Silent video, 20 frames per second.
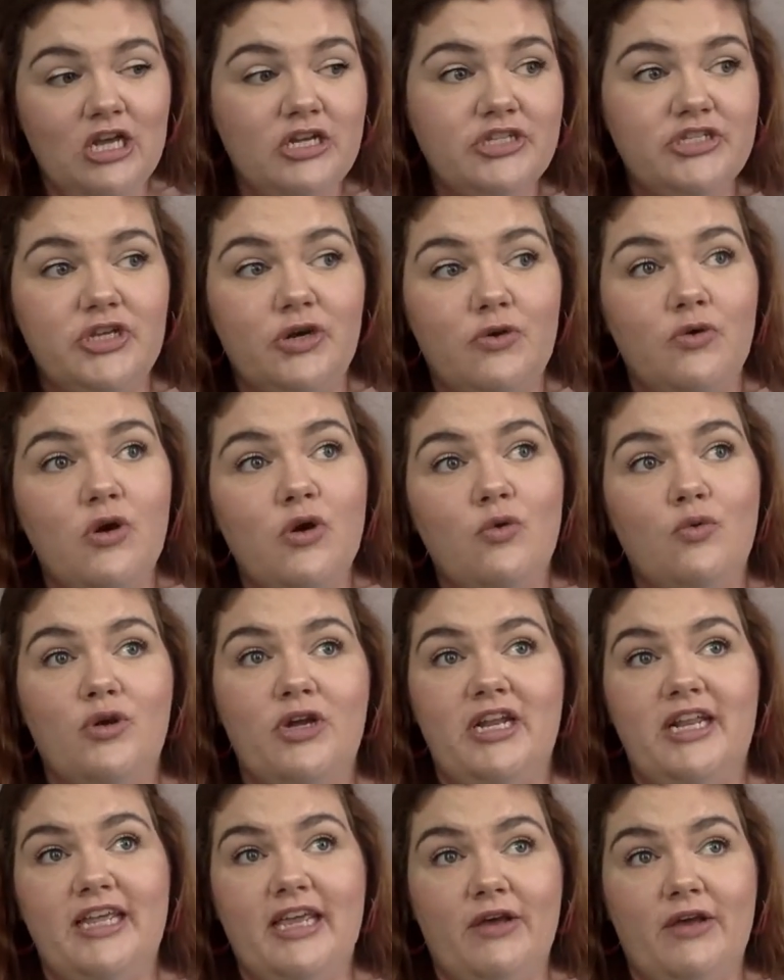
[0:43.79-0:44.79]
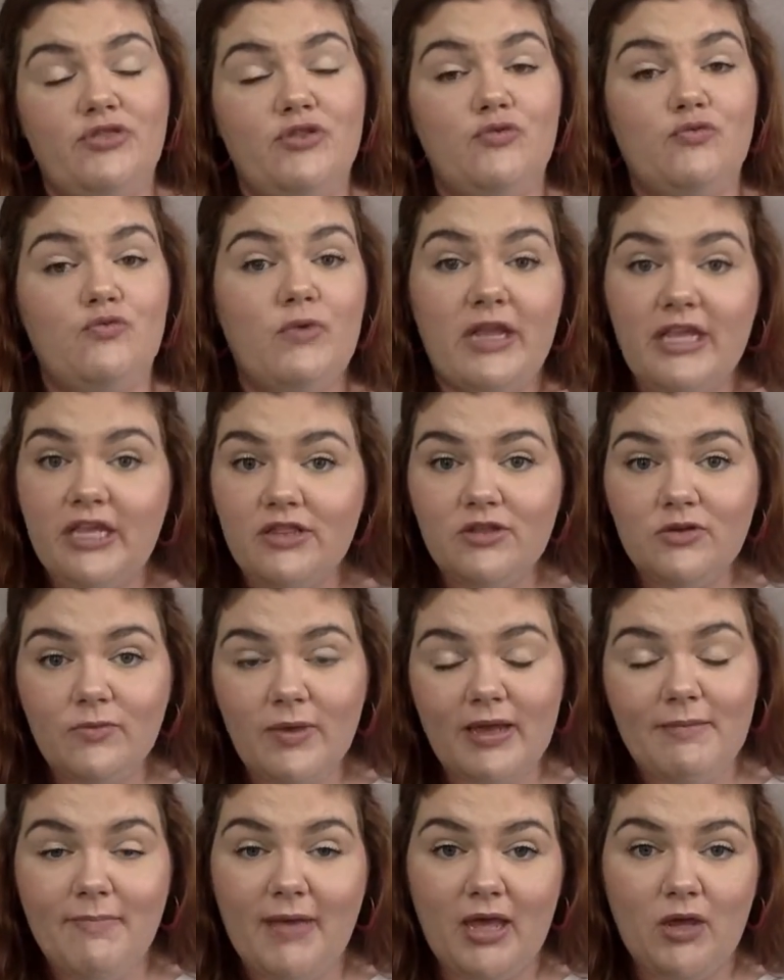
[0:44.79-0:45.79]
So we're going to count the regular
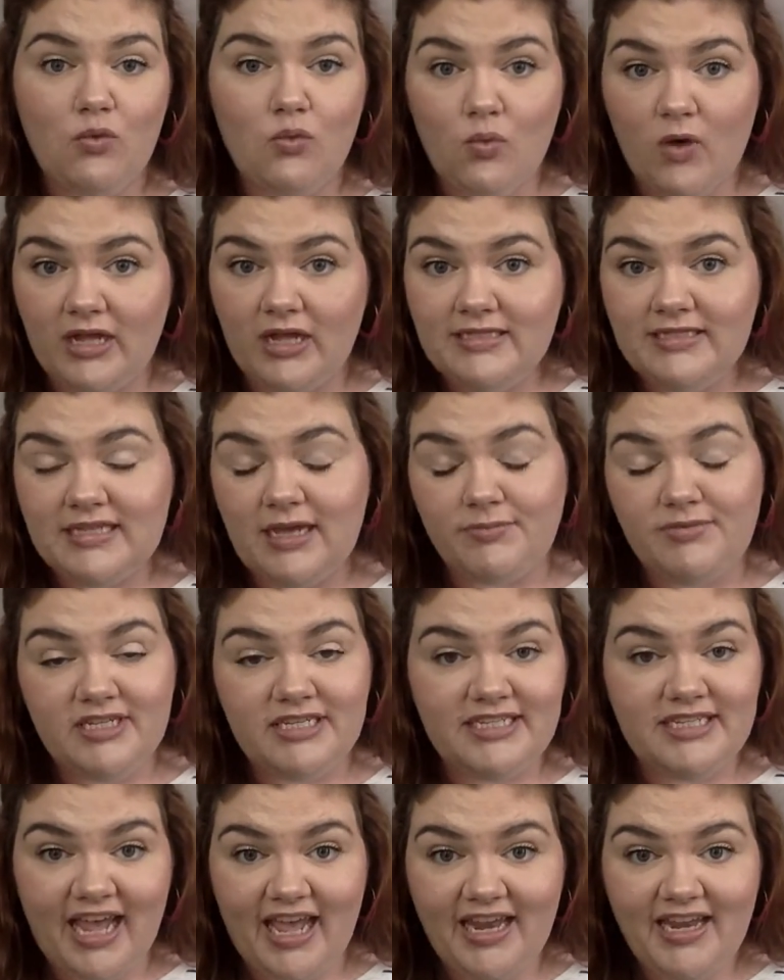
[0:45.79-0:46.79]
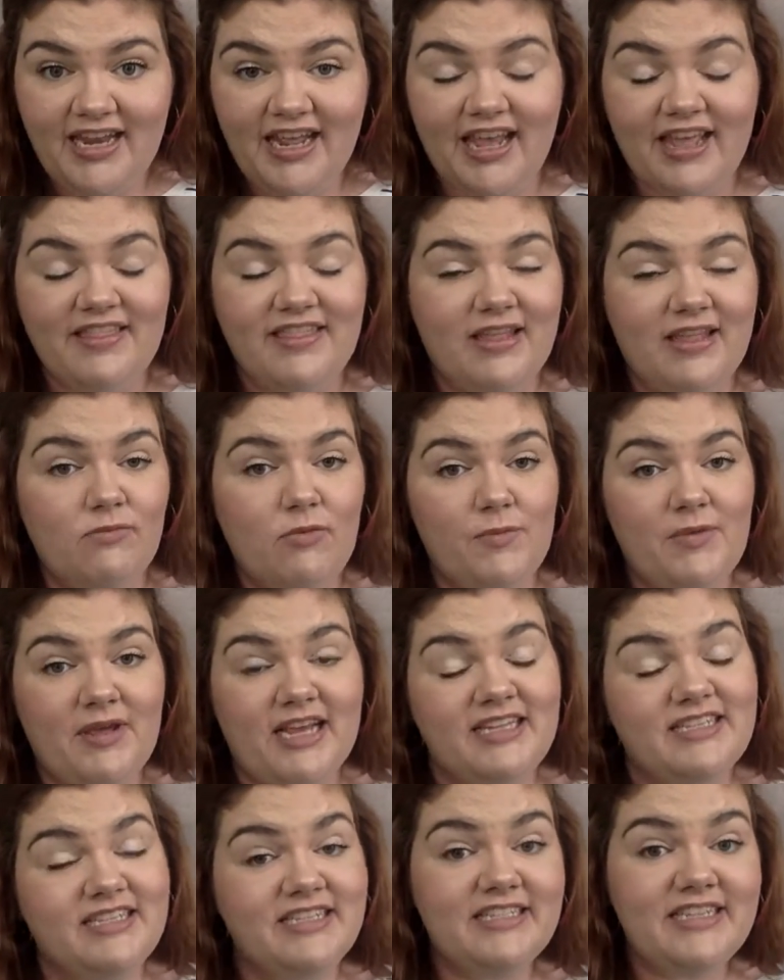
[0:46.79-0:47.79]
way by ones up to 10. And then when we
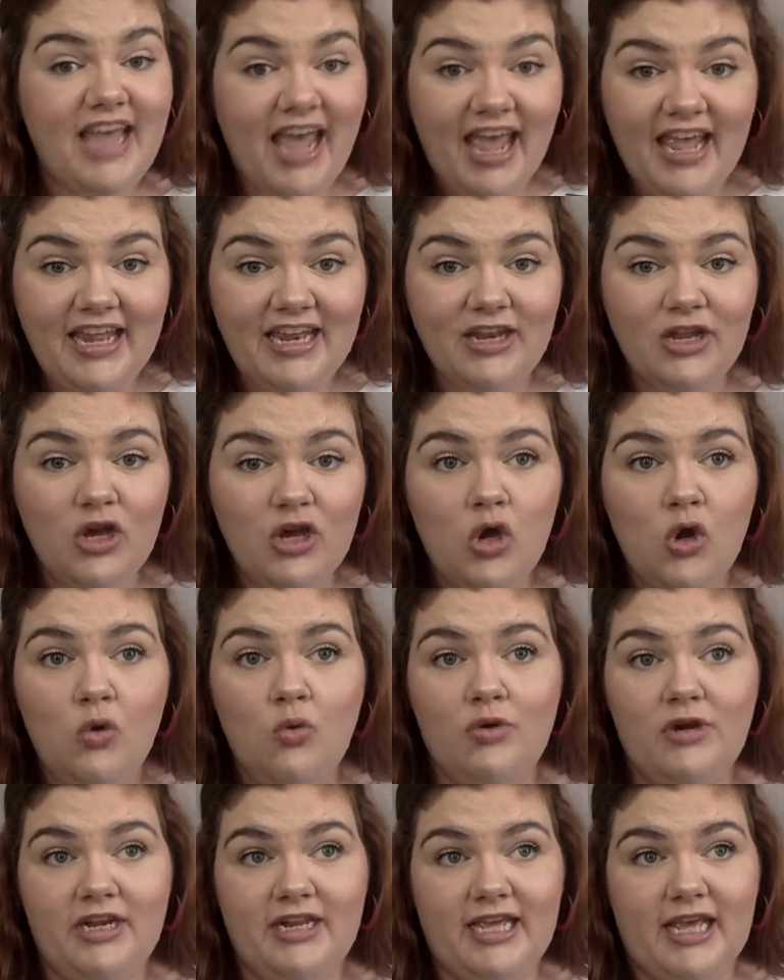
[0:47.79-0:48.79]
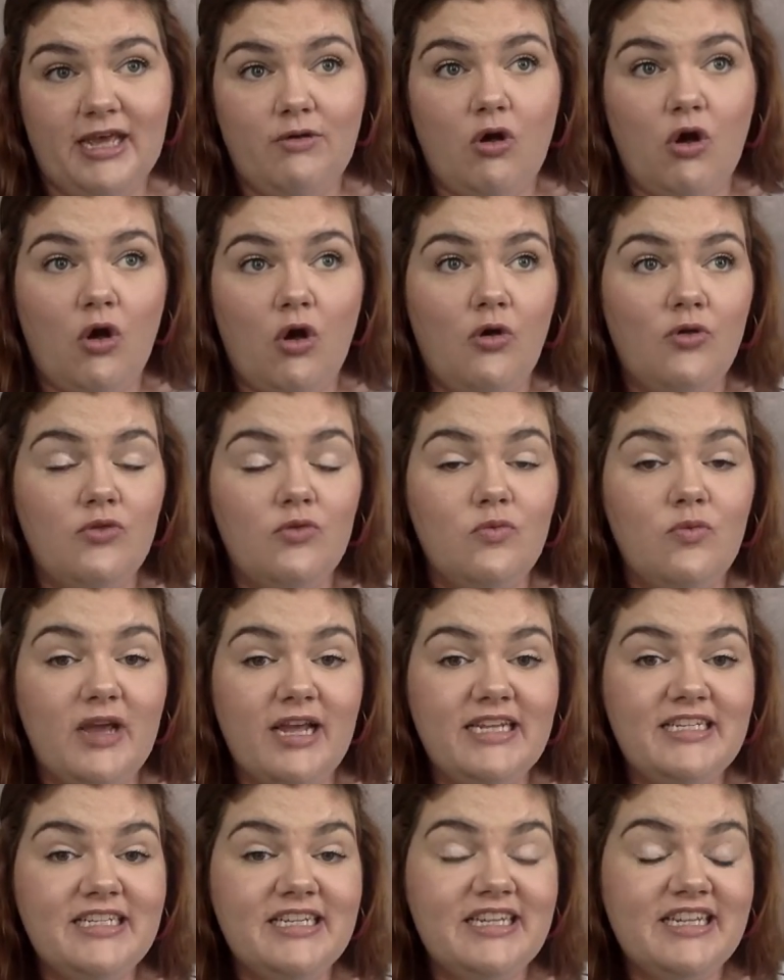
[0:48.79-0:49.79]
get to 10, we're going to count all the
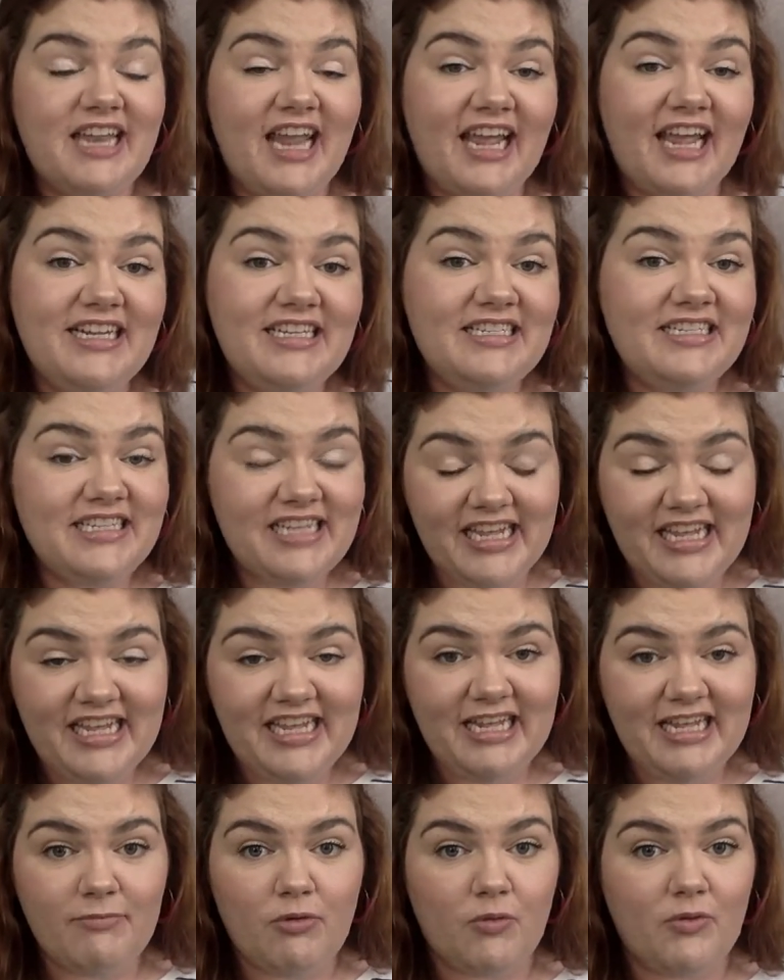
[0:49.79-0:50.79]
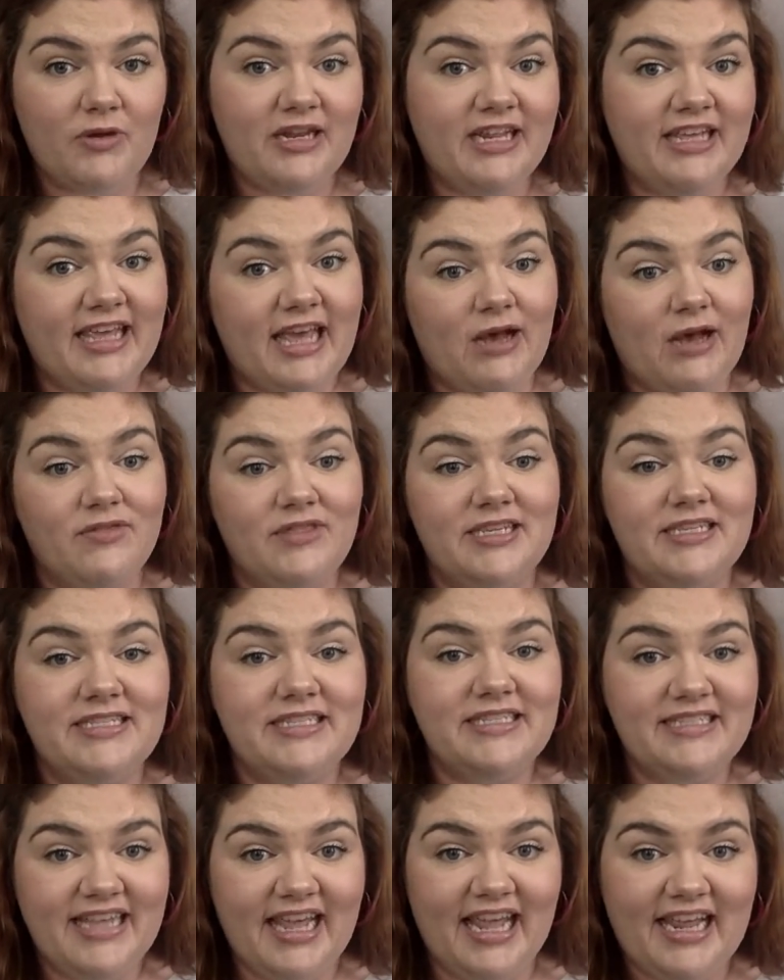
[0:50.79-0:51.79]
way to 19, but we're going to count the
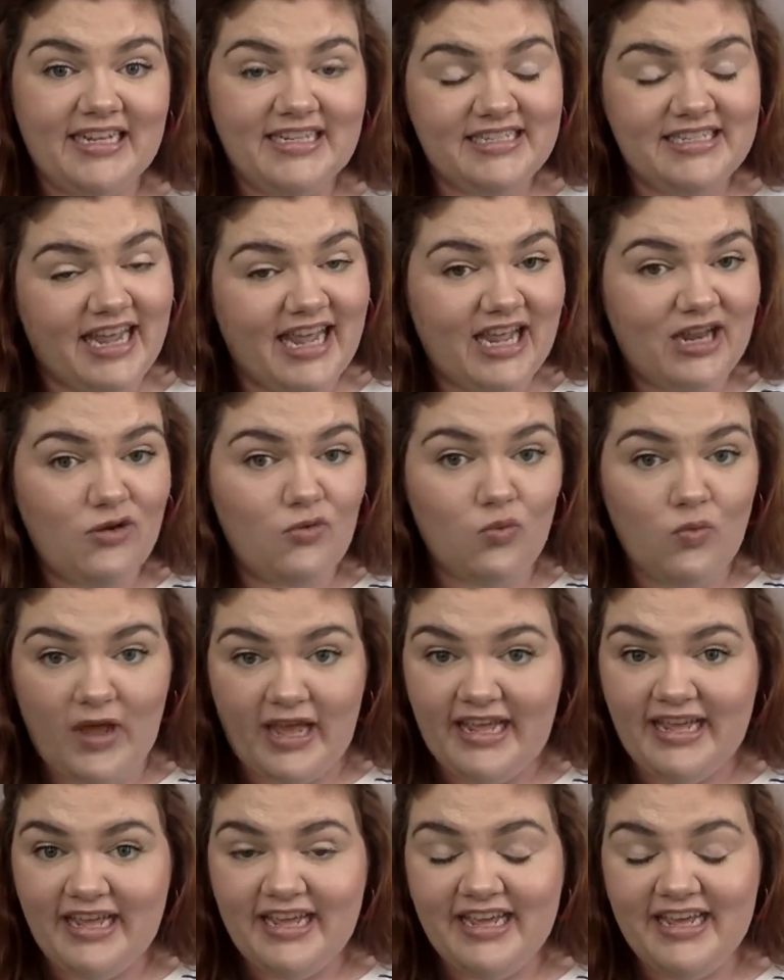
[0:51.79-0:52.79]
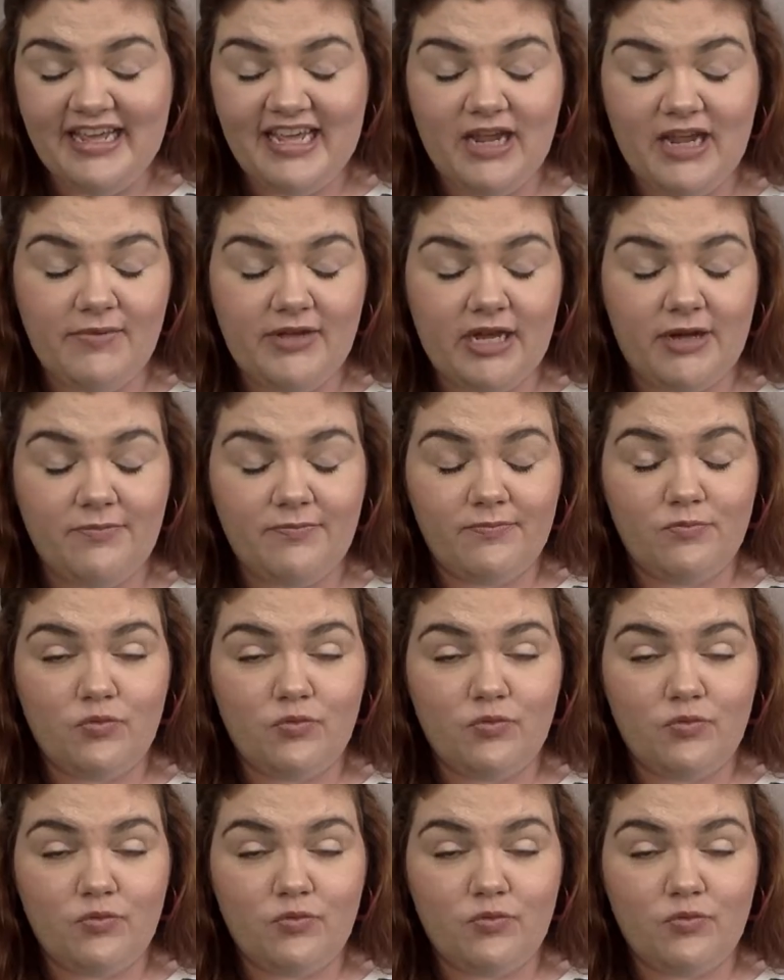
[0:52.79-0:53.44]
say 10 way. Here we go.